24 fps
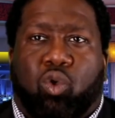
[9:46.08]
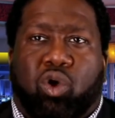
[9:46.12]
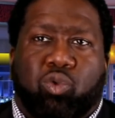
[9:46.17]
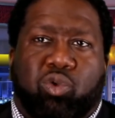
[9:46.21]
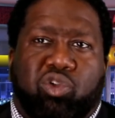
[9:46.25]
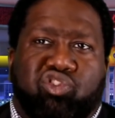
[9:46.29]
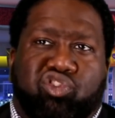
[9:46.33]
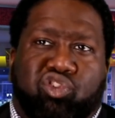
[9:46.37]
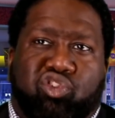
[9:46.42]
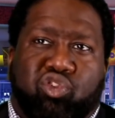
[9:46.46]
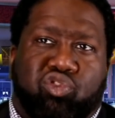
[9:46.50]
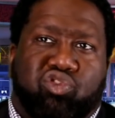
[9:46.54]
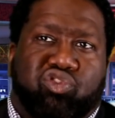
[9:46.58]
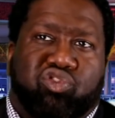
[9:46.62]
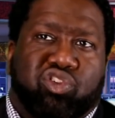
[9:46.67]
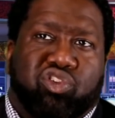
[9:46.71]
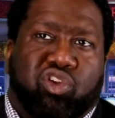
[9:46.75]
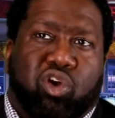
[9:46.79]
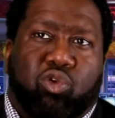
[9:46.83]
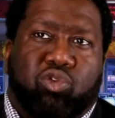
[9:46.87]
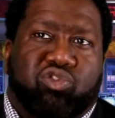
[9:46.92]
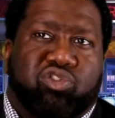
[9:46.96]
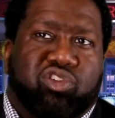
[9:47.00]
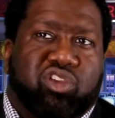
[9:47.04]
whether we choose
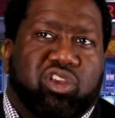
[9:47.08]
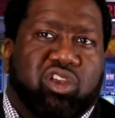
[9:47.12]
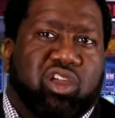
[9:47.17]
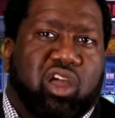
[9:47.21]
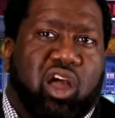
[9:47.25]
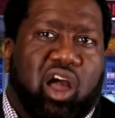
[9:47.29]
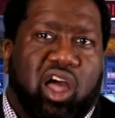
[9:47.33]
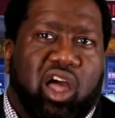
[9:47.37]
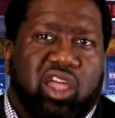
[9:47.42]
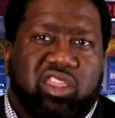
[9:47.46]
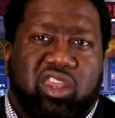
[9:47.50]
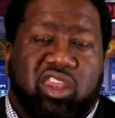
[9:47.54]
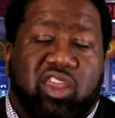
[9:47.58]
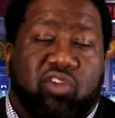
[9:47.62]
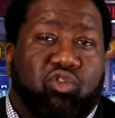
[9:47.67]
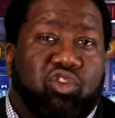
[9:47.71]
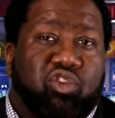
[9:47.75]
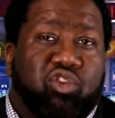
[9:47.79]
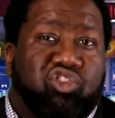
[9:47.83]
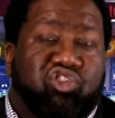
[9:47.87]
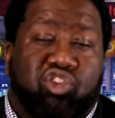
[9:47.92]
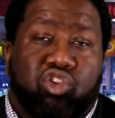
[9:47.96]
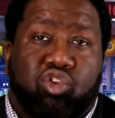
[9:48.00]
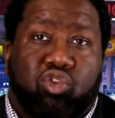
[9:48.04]
to go to the continent,
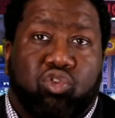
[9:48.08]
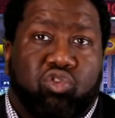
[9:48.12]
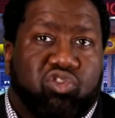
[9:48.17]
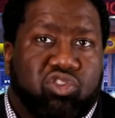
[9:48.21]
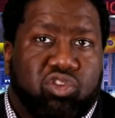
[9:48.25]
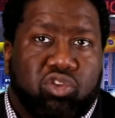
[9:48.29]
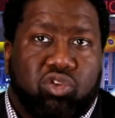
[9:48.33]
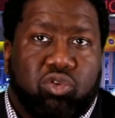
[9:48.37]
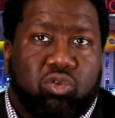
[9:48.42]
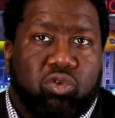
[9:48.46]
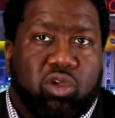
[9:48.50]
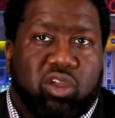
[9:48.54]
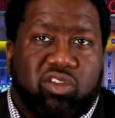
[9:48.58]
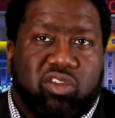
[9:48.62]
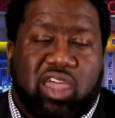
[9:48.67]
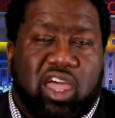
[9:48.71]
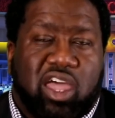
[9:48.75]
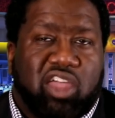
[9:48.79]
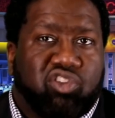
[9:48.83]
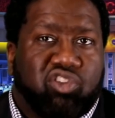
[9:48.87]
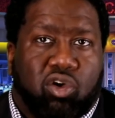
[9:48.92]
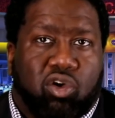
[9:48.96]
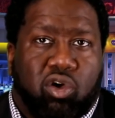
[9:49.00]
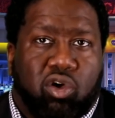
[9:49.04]
if we choose to,
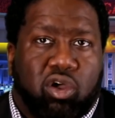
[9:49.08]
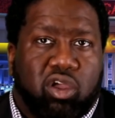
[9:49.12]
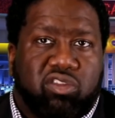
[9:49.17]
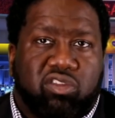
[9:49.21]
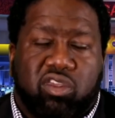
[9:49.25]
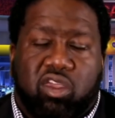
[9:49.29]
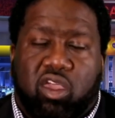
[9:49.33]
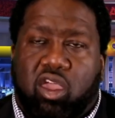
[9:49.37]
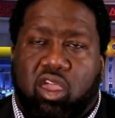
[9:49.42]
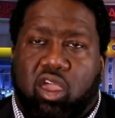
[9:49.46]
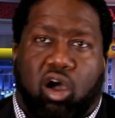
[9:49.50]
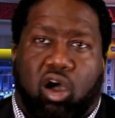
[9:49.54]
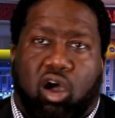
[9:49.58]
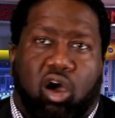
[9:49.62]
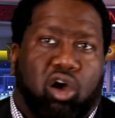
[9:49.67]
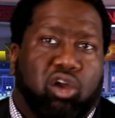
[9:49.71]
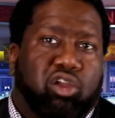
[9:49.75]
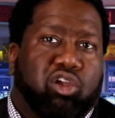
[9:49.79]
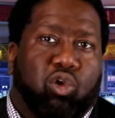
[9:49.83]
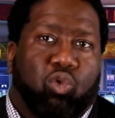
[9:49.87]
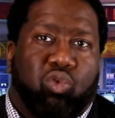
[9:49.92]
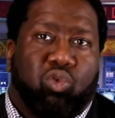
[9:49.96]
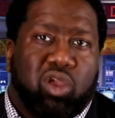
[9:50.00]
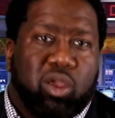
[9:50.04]
is our choice,
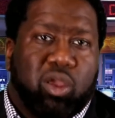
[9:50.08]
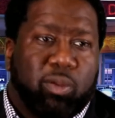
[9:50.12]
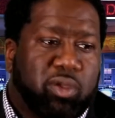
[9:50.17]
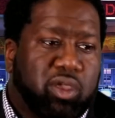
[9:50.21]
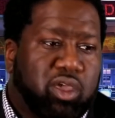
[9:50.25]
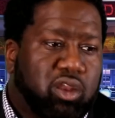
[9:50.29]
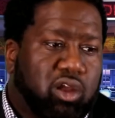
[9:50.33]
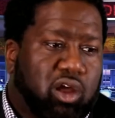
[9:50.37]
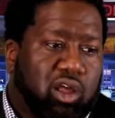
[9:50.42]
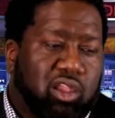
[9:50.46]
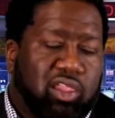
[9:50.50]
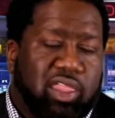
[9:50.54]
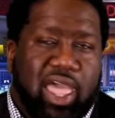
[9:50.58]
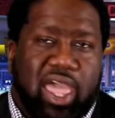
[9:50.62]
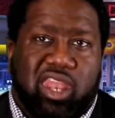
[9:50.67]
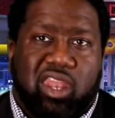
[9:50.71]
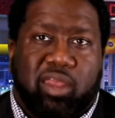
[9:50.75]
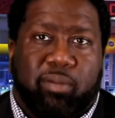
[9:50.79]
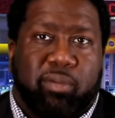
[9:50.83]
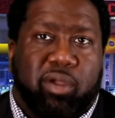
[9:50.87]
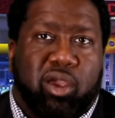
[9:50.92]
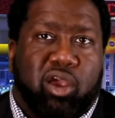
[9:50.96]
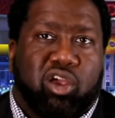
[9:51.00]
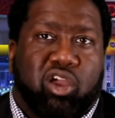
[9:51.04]
or the Caribbean or
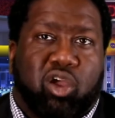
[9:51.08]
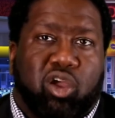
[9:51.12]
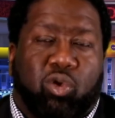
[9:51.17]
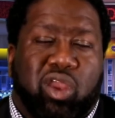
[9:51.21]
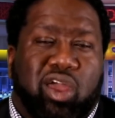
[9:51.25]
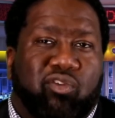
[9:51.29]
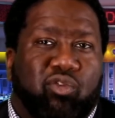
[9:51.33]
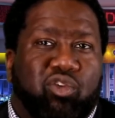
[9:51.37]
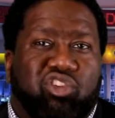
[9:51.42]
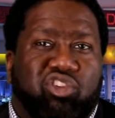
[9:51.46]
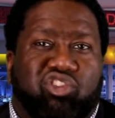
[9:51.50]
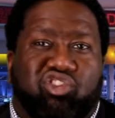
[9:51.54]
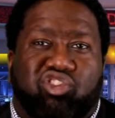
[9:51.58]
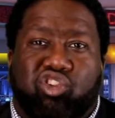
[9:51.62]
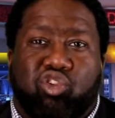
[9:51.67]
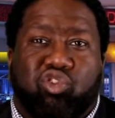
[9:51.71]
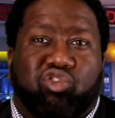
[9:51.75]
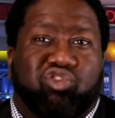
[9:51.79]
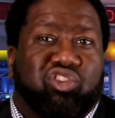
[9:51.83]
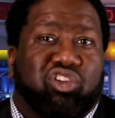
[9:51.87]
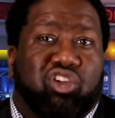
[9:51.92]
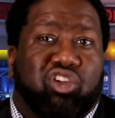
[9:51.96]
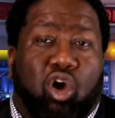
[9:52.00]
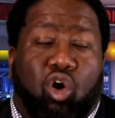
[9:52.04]
Latin America, whatever we
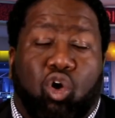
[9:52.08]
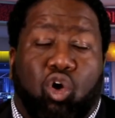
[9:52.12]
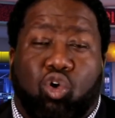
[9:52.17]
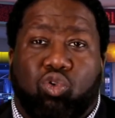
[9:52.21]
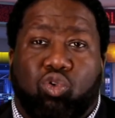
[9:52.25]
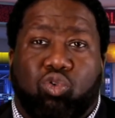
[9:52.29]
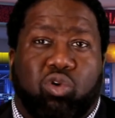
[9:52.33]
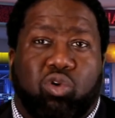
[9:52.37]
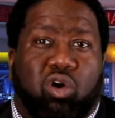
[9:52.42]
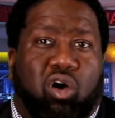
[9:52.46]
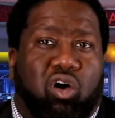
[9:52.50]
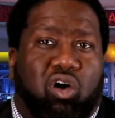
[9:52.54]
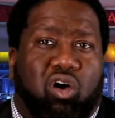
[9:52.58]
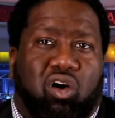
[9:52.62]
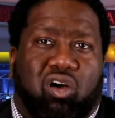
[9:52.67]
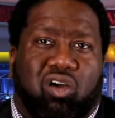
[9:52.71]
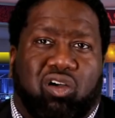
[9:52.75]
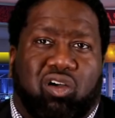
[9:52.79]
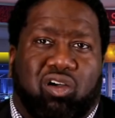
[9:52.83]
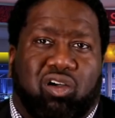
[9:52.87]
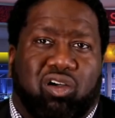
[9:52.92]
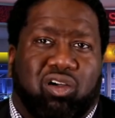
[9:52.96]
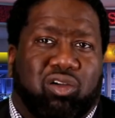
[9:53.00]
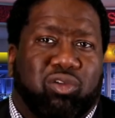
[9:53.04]
choose to go, or,
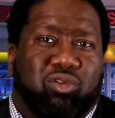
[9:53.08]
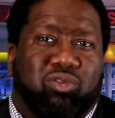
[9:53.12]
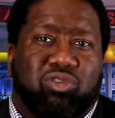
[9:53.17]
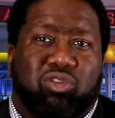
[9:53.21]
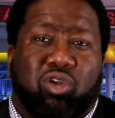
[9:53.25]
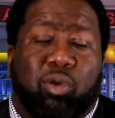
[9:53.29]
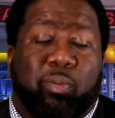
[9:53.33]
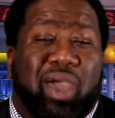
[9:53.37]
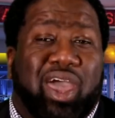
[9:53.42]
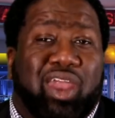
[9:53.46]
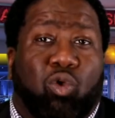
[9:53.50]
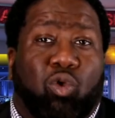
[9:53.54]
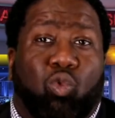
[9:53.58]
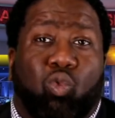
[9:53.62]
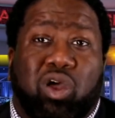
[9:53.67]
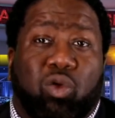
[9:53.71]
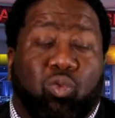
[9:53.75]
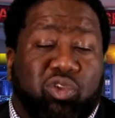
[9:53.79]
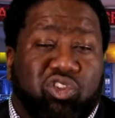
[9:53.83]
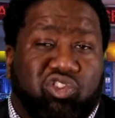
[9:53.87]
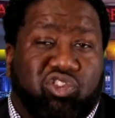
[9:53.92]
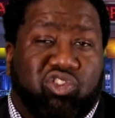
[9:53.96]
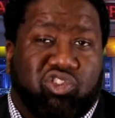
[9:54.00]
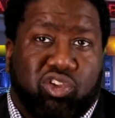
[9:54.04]
or, or no matter
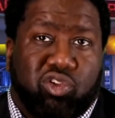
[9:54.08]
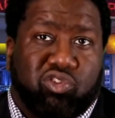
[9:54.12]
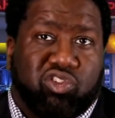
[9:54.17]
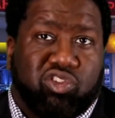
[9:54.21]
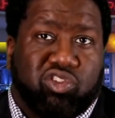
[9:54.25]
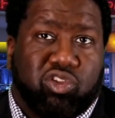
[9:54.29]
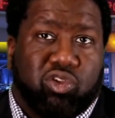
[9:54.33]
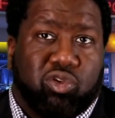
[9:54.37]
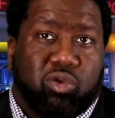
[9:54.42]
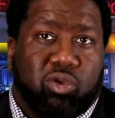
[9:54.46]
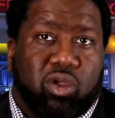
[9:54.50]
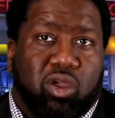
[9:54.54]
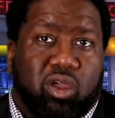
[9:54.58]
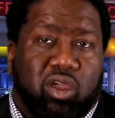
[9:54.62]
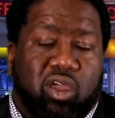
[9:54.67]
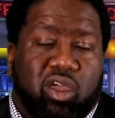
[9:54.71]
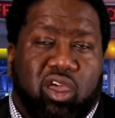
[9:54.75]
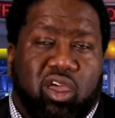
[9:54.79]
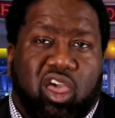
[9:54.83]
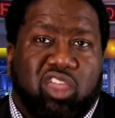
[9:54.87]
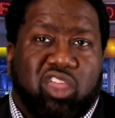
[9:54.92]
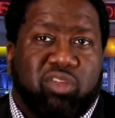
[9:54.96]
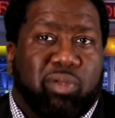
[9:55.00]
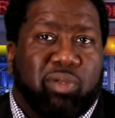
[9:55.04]
what we choose to do
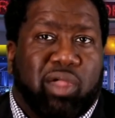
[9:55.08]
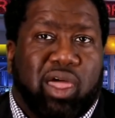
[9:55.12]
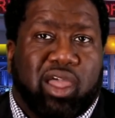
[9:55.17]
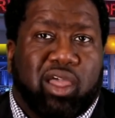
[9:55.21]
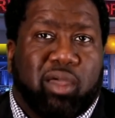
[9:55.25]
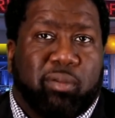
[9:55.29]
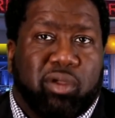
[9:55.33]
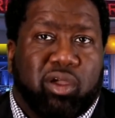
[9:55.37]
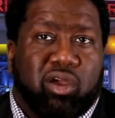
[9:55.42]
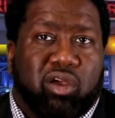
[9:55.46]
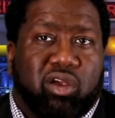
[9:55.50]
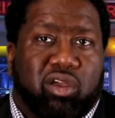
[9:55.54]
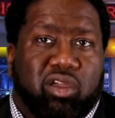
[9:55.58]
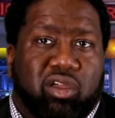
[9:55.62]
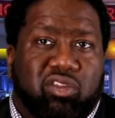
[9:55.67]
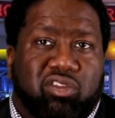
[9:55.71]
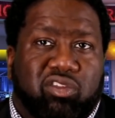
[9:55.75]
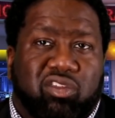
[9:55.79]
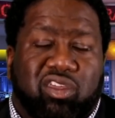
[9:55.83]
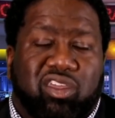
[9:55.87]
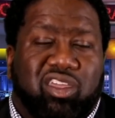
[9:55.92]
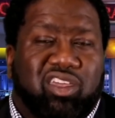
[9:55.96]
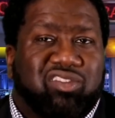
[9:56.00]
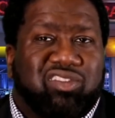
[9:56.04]
as black
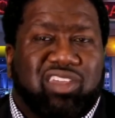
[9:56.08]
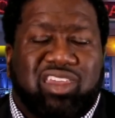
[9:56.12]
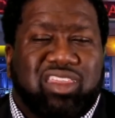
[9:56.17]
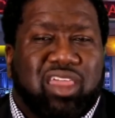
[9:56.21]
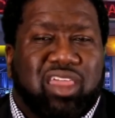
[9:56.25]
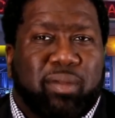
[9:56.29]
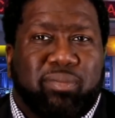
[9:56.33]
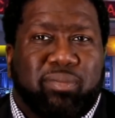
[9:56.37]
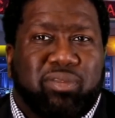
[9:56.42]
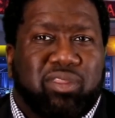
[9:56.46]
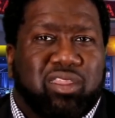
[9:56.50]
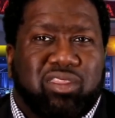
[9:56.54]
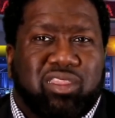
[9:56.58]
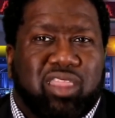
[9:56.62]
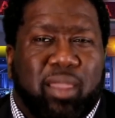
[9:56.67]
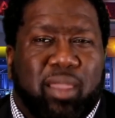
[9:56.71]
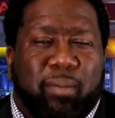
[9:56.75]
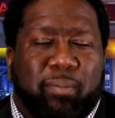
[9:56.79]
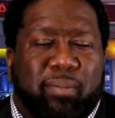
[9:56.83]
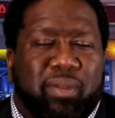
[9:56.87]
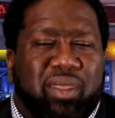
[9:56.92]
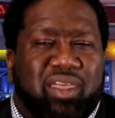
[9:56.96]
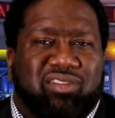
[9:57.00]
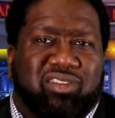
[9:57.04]
Americans, it's not their,
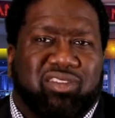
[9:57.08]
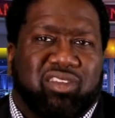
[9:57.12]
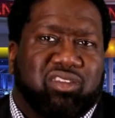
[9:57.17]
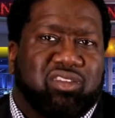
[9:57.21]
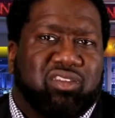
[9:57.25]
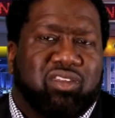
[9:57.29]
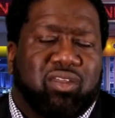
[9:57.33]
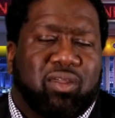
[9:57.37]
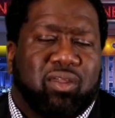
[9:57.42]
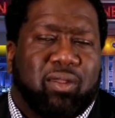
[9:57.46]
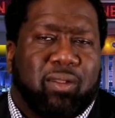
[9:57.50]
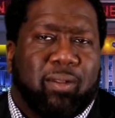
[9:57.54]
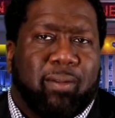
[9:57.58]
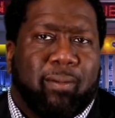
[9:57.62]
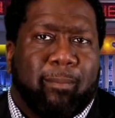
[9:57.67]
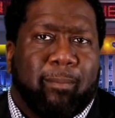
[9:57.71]
their business.